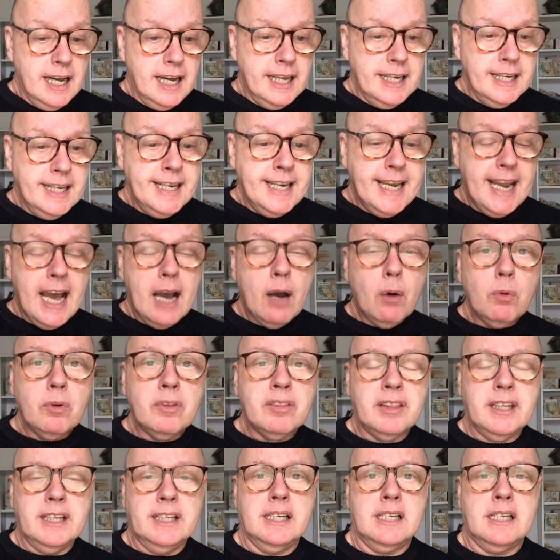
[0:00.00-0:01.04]
now
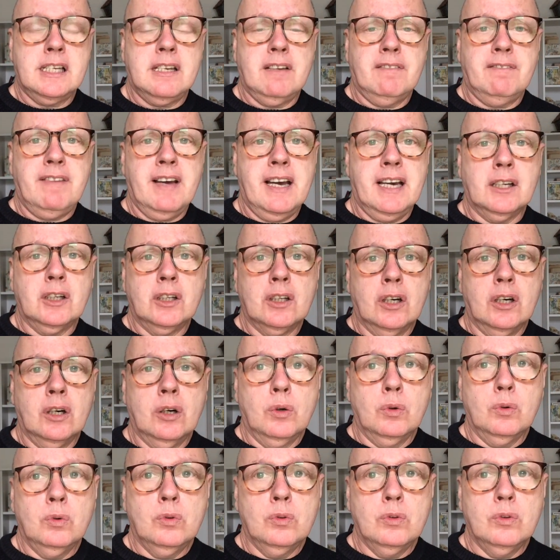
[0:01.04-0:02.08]
things that Van
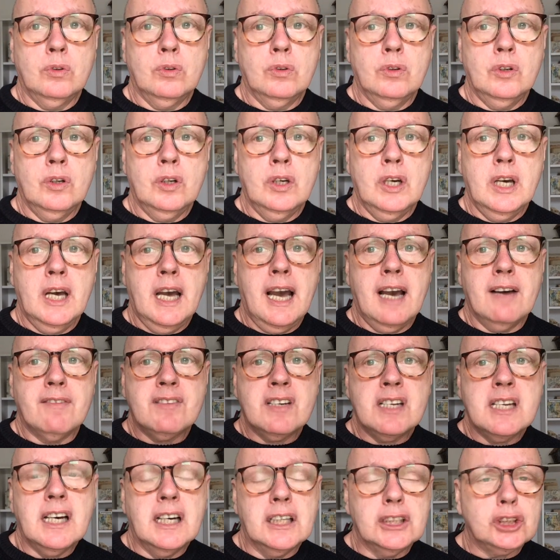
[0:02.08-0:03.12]
Gogh have
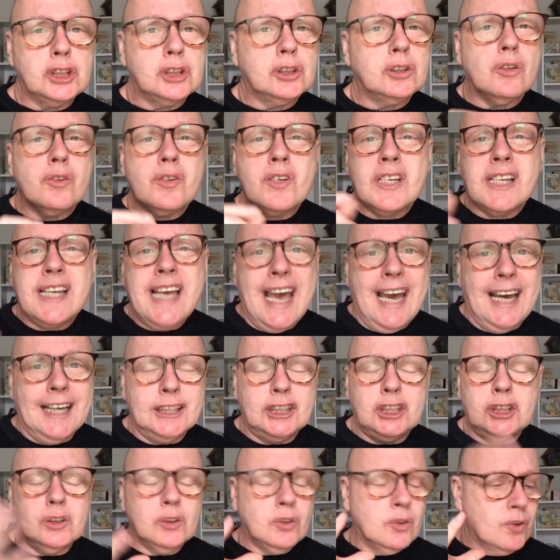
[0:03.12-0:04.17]
touched or
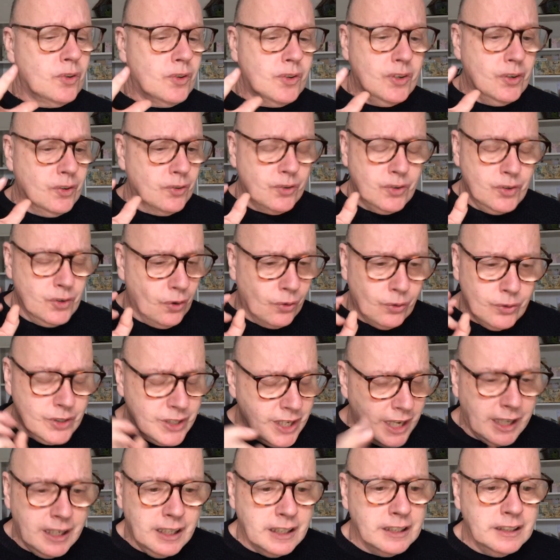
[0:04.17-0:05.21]
sketched or
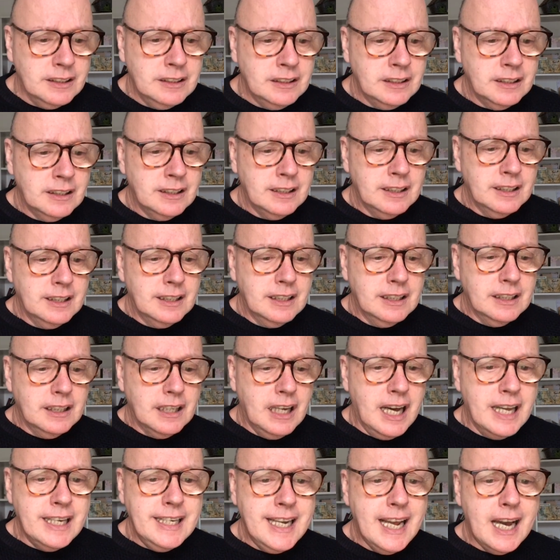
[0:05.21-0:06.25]
done
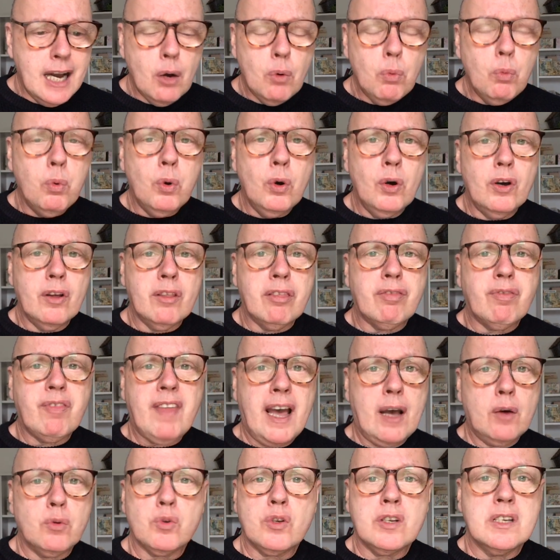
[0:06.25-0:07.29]
are now worth
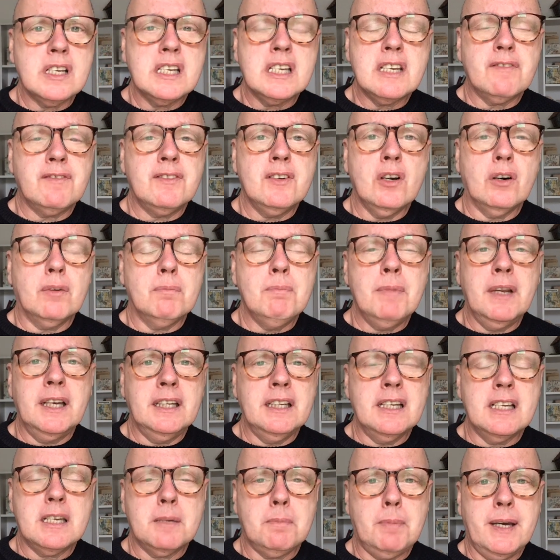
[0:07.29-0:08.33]
thousands, if not
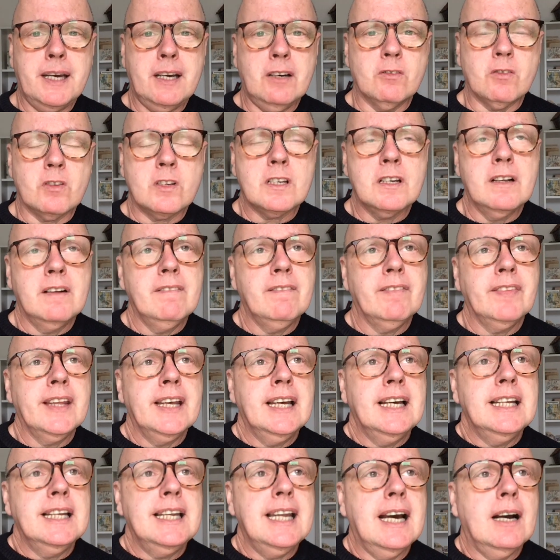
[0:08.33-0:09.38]
millions of pounds.
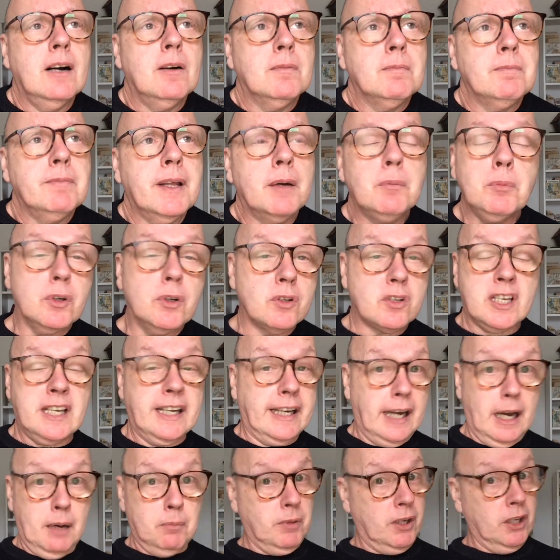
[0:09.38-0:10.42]
Now, I'm not
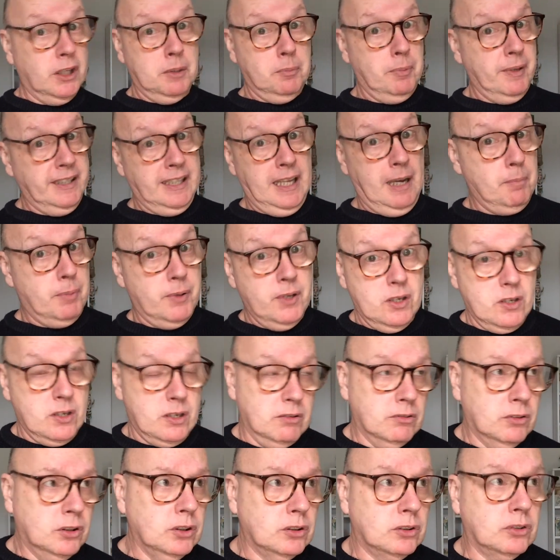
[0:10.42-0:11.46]
saying I'm going to be that
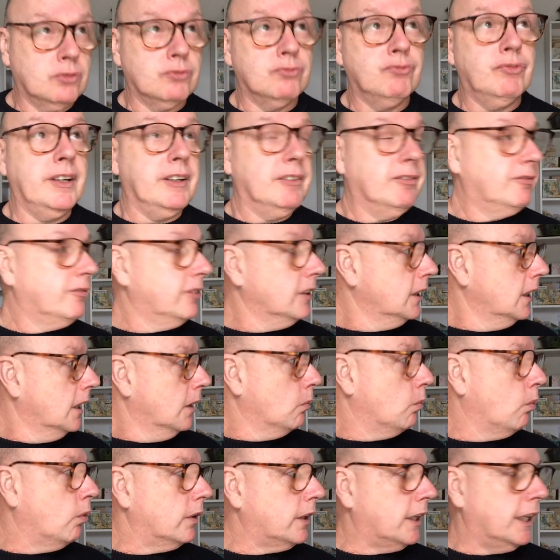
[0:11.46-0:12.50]
person. Good grief.
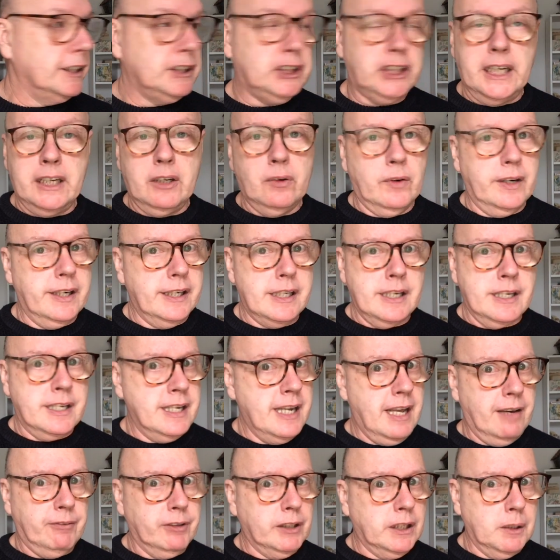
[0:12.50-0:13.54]
What I generate is
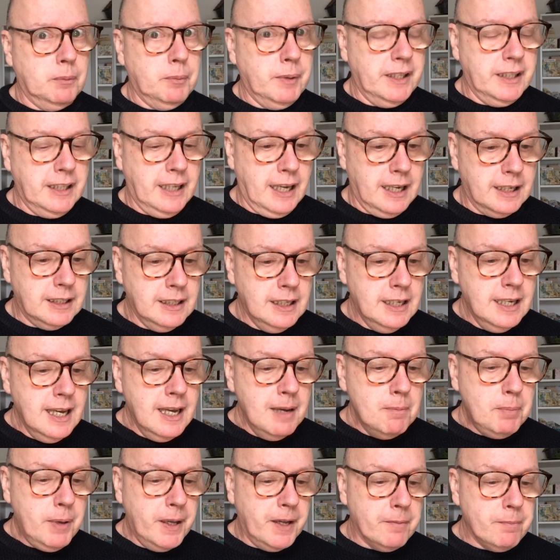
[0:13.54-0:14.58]
never going to be that.
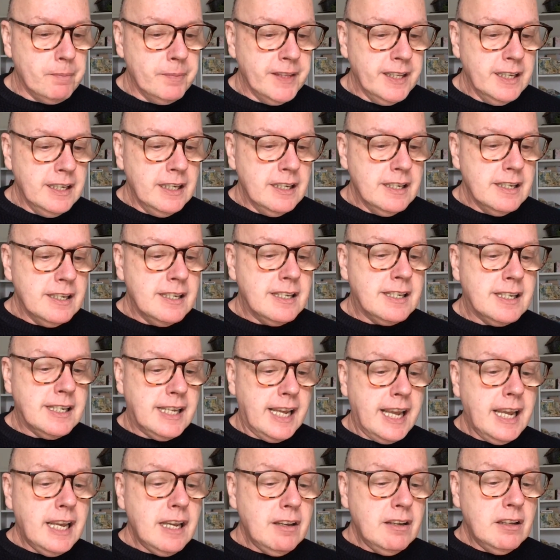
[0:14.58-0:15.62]
But
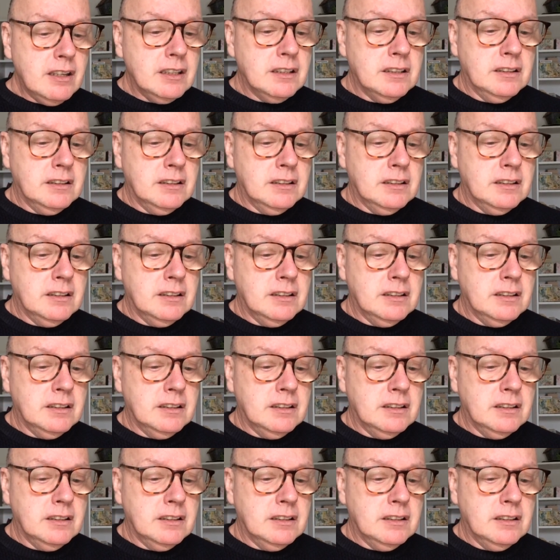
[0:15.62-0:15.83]
say